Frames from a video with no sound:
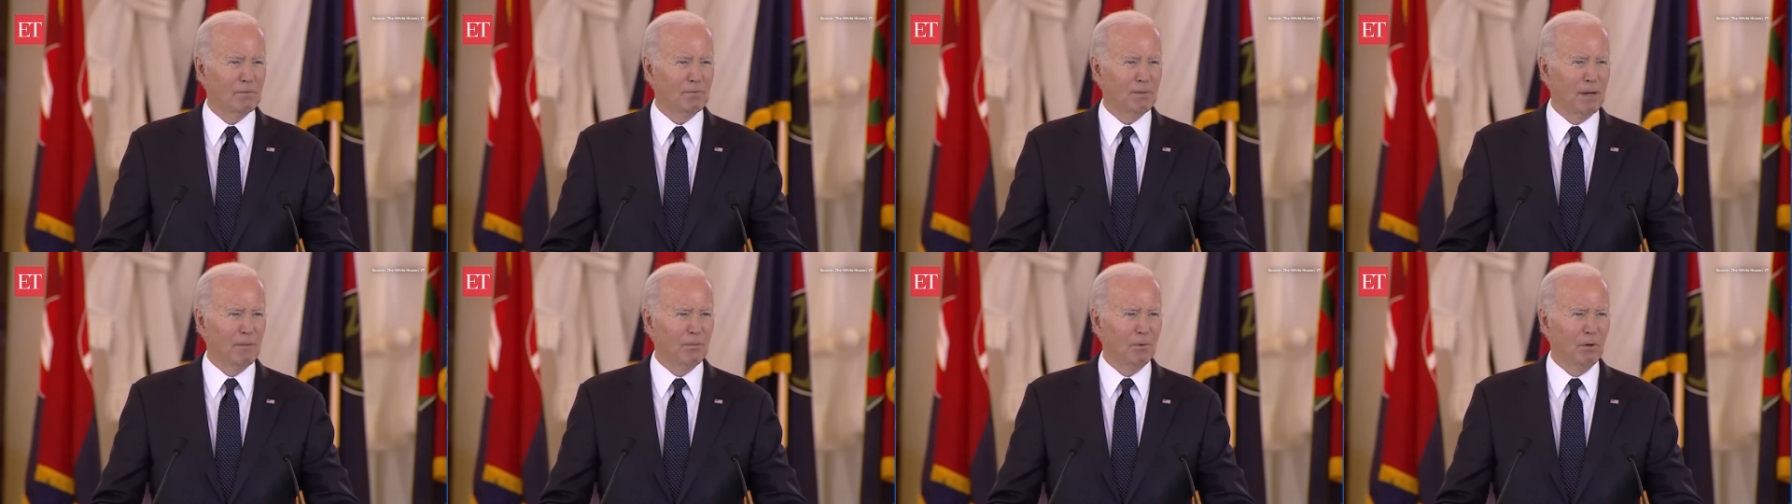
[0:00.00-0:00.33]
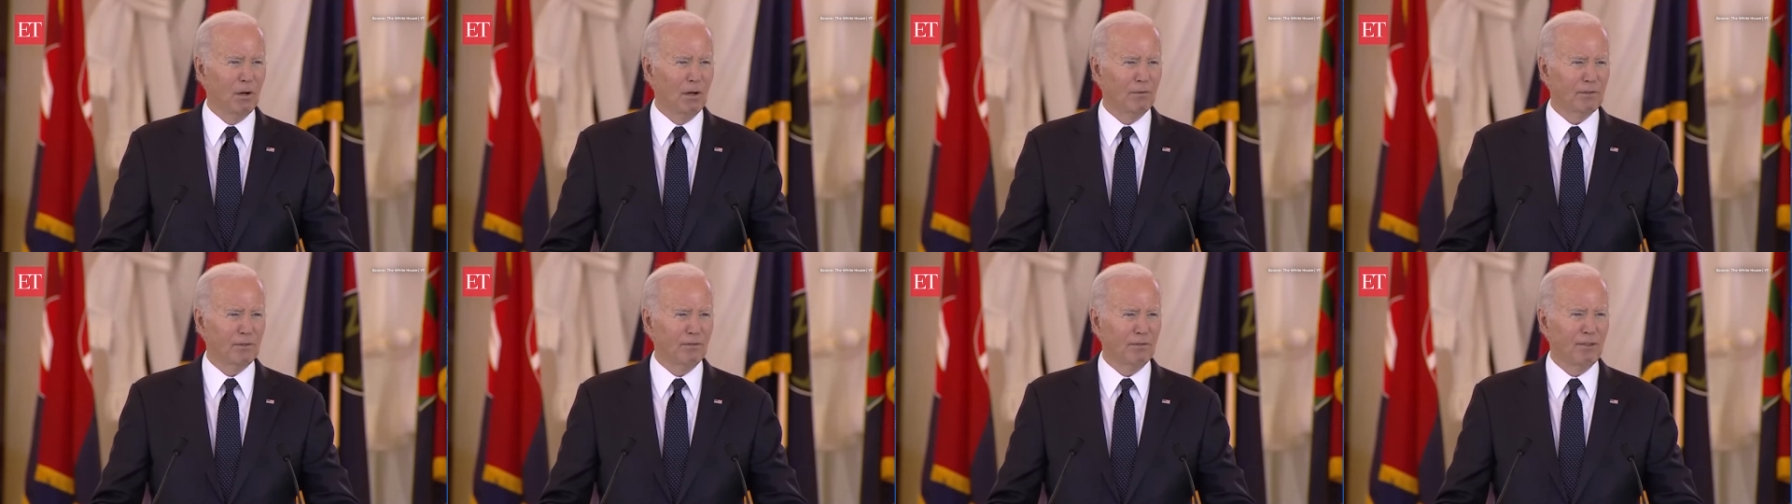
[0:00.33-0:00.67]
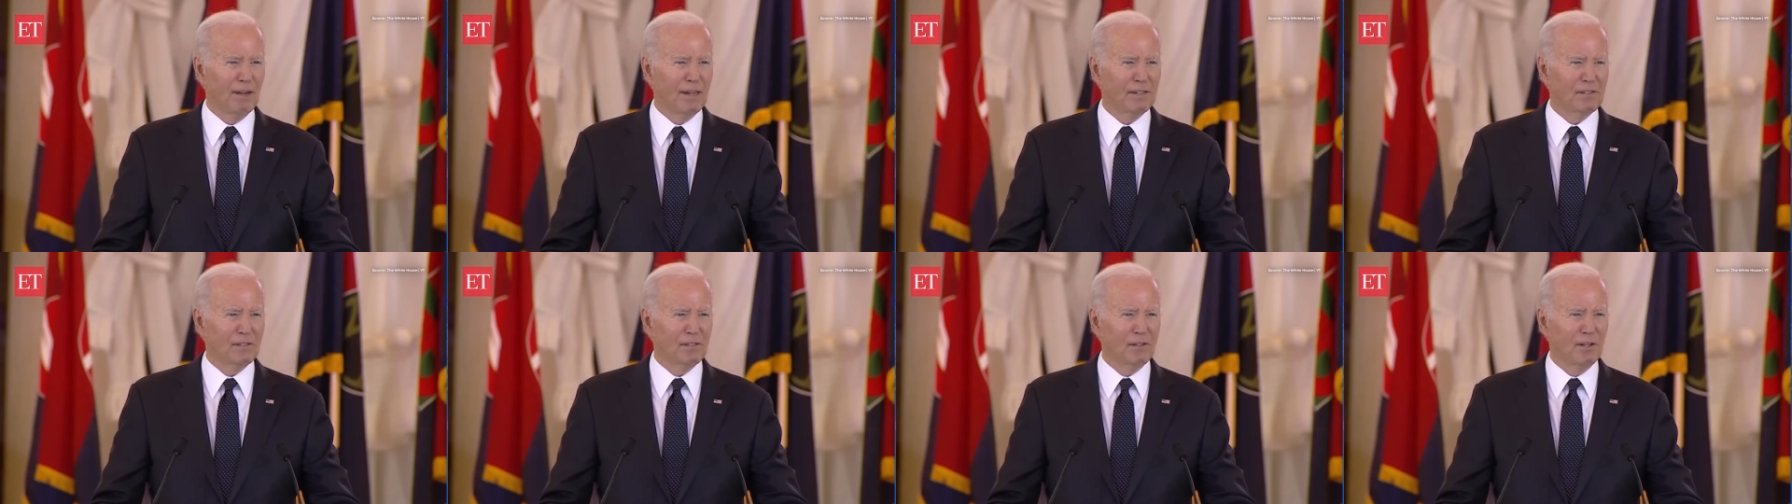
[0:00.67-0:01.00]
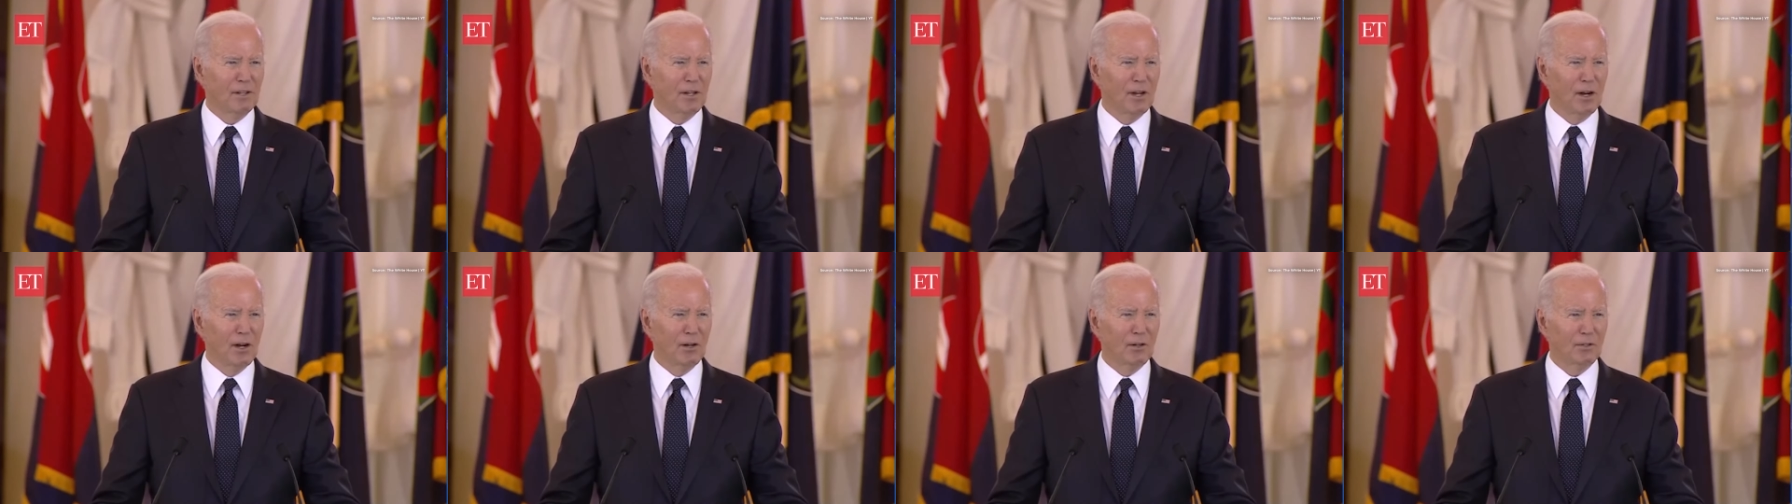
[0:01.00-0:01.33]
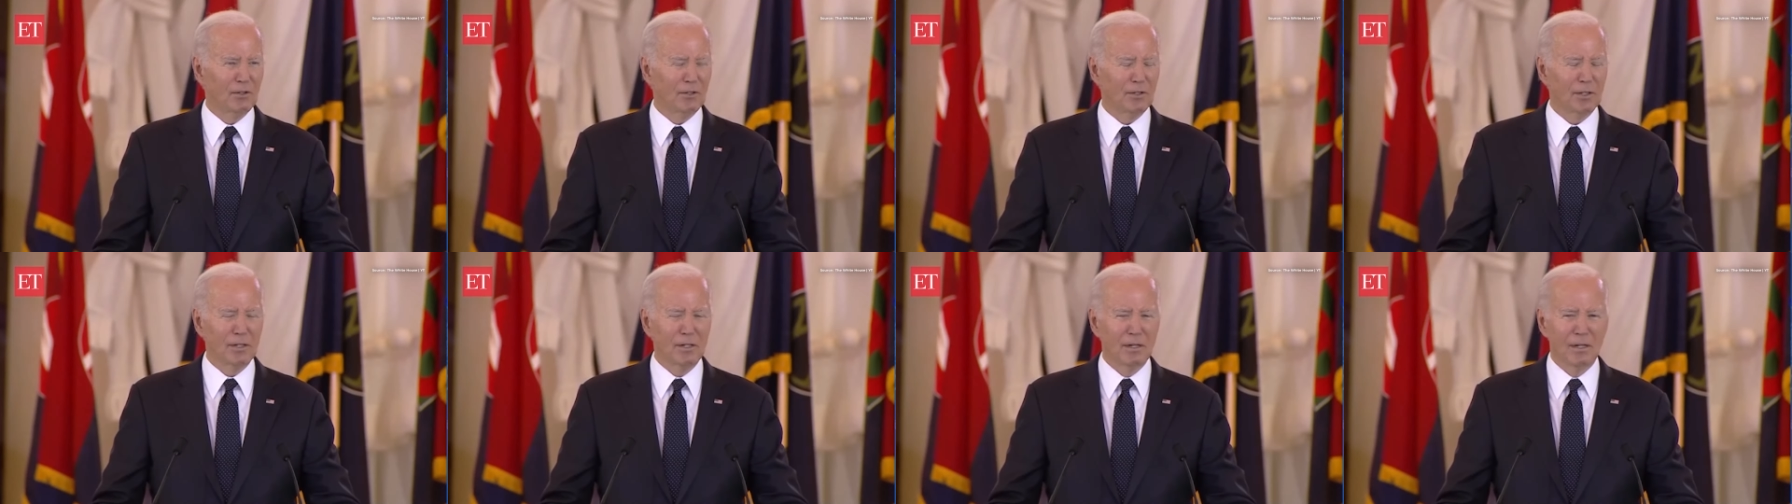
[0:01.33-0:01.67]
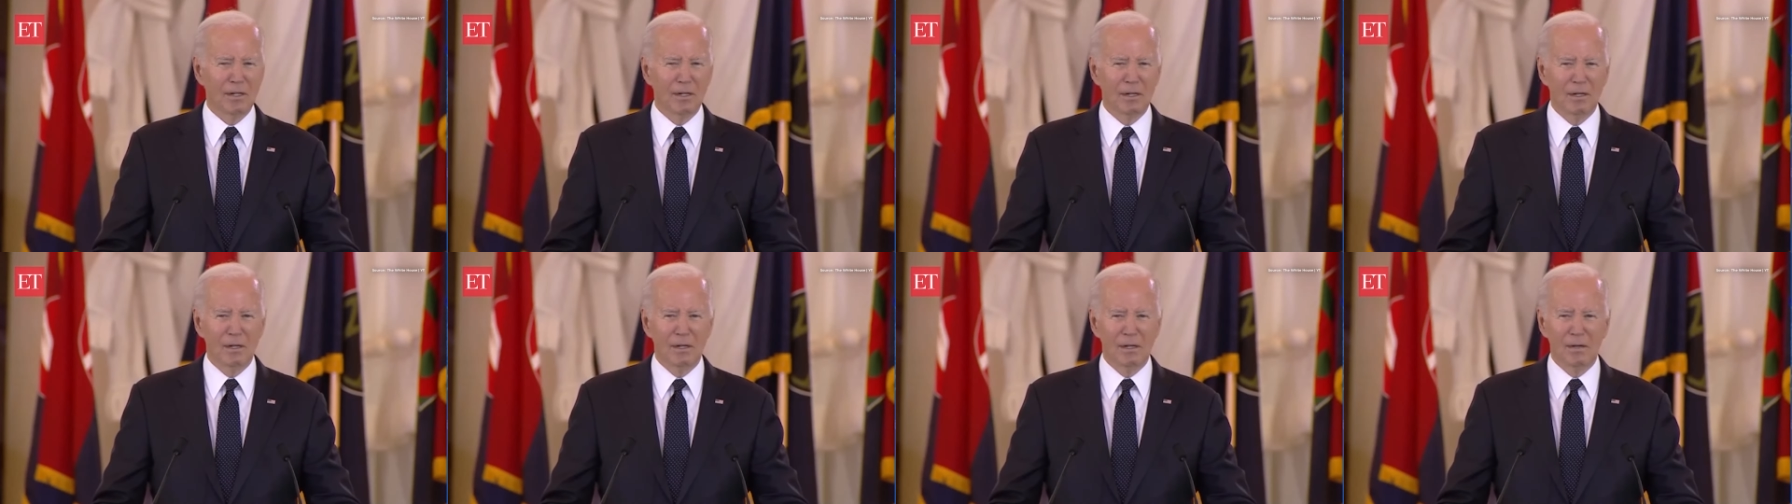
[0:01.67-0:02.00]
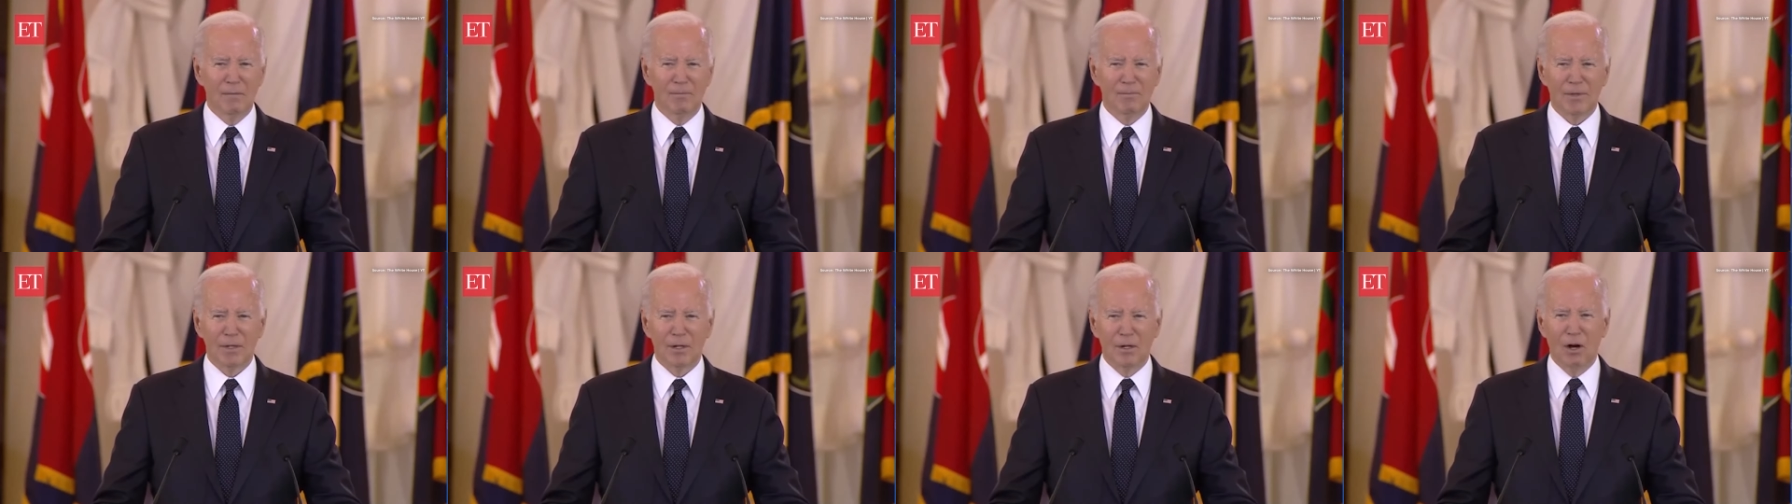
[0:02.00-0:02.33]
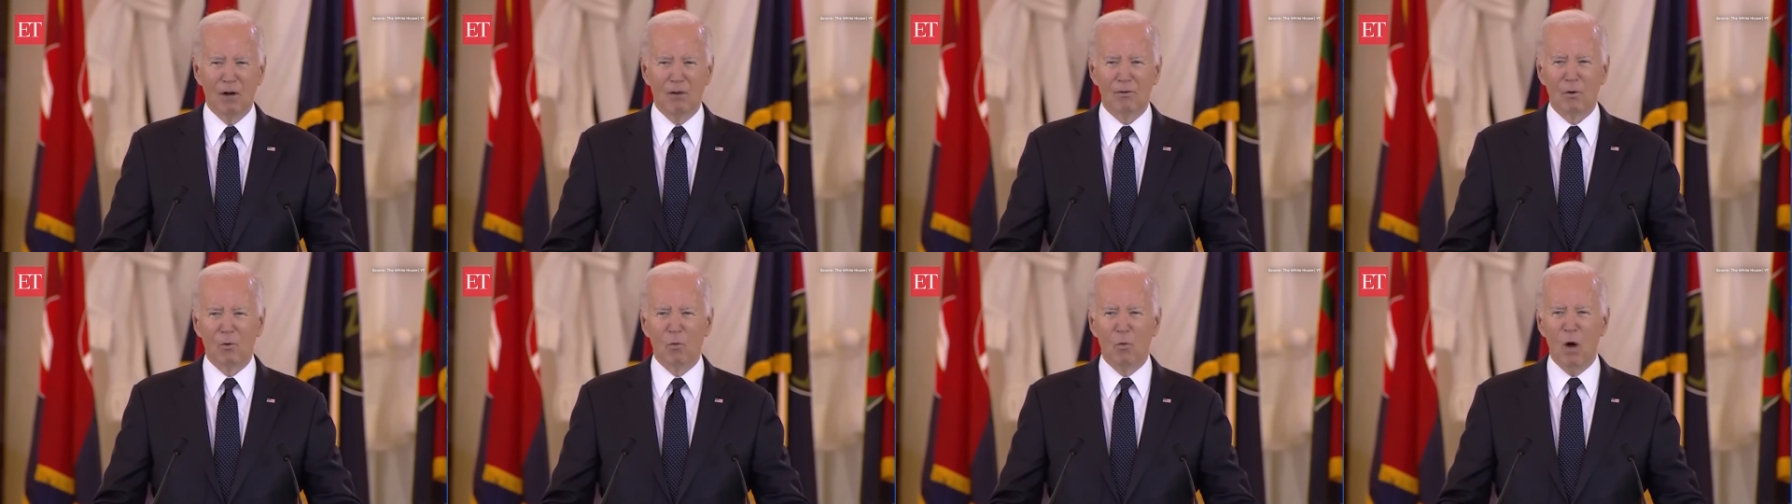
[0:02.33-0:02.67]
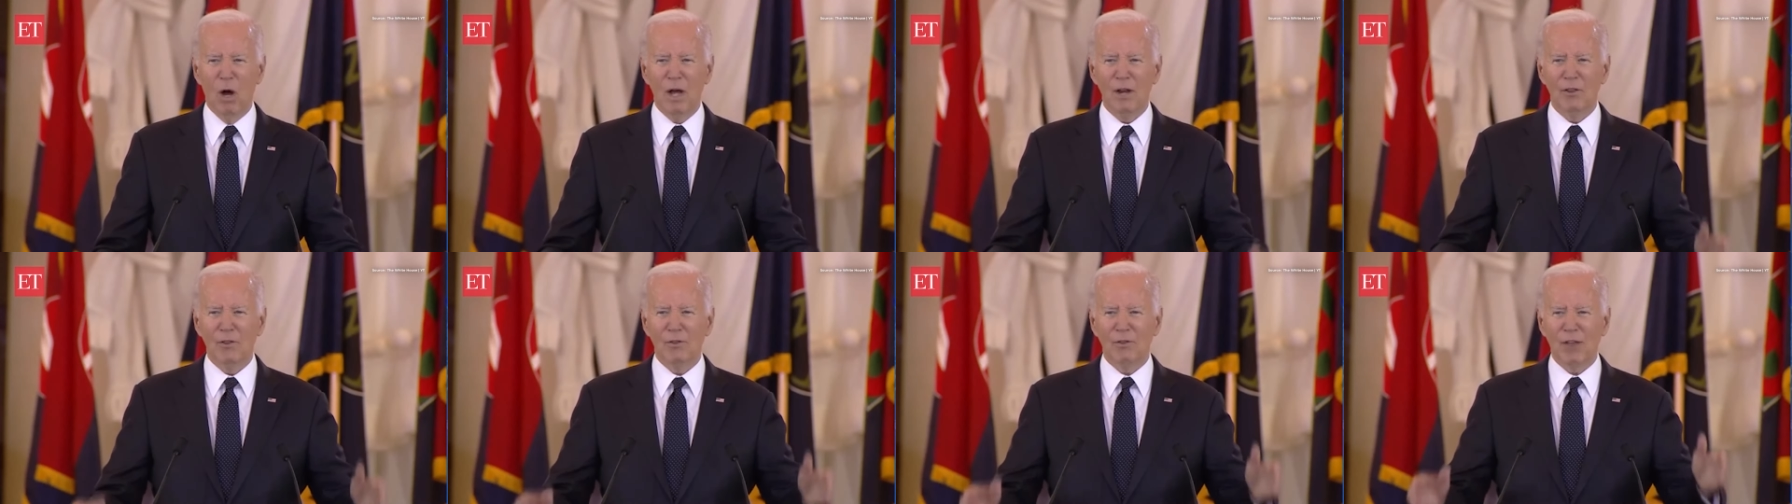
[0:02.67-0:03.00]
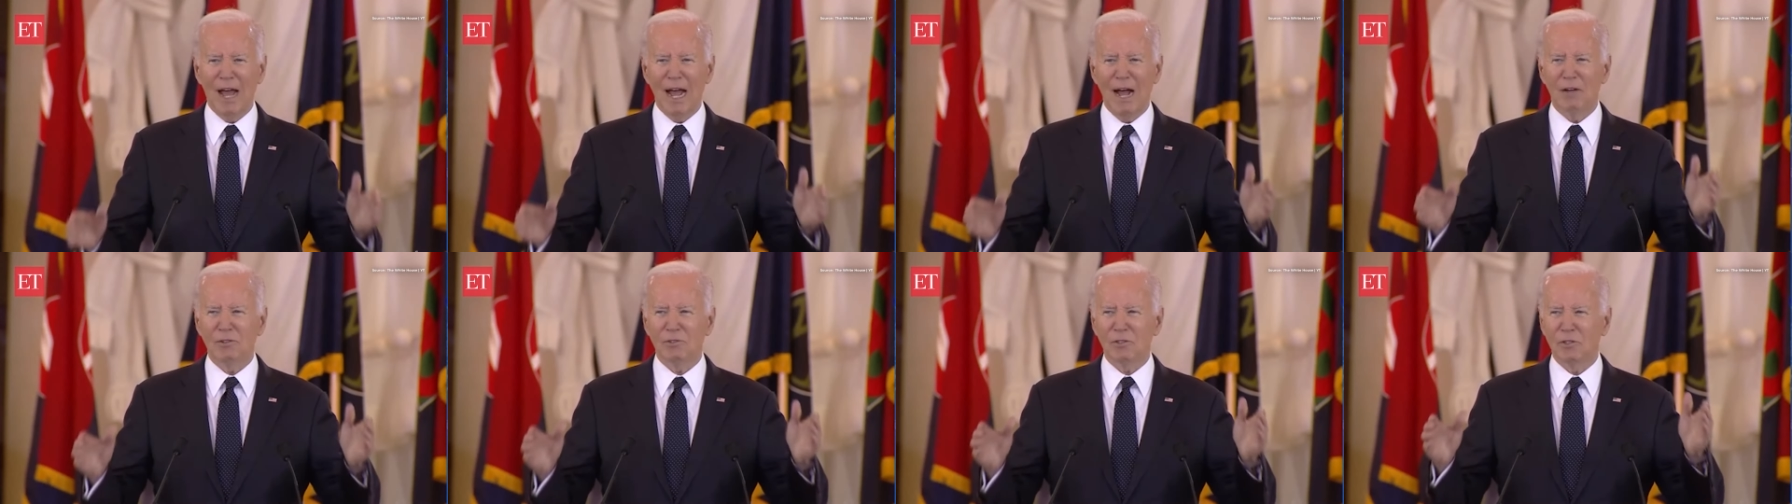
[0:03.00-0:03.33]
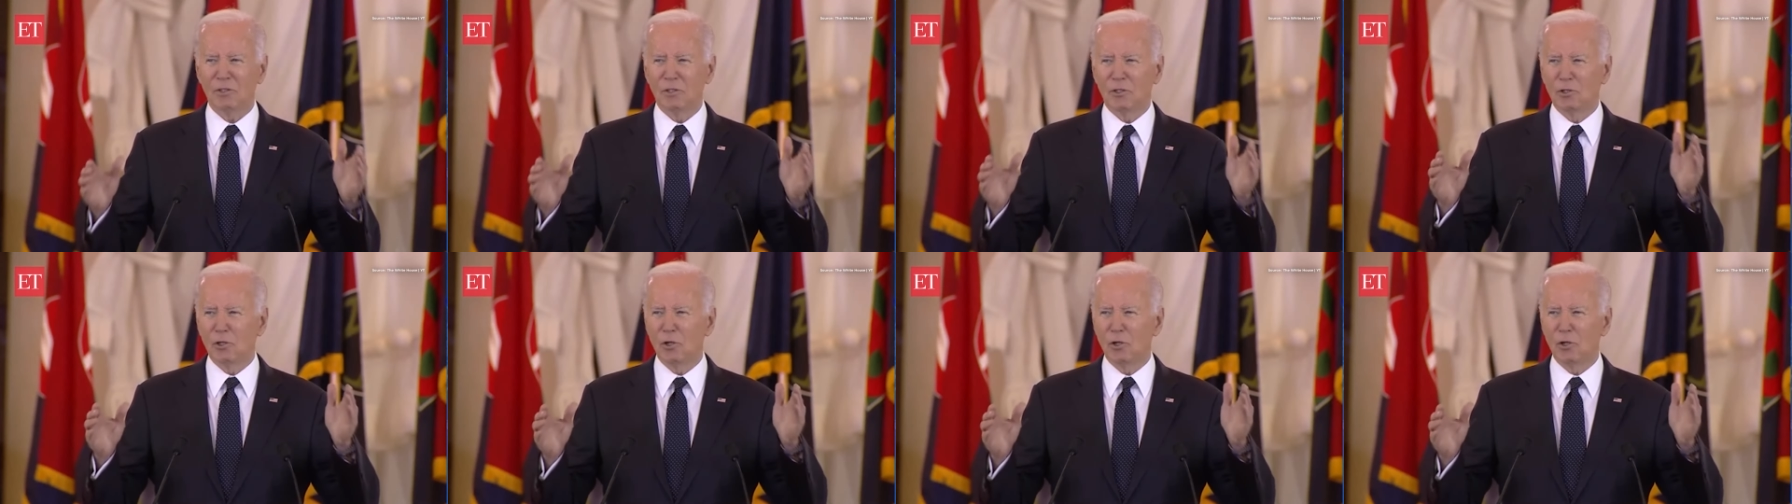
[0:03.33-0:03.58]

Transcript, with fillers: people off the face of the earth, over one thousand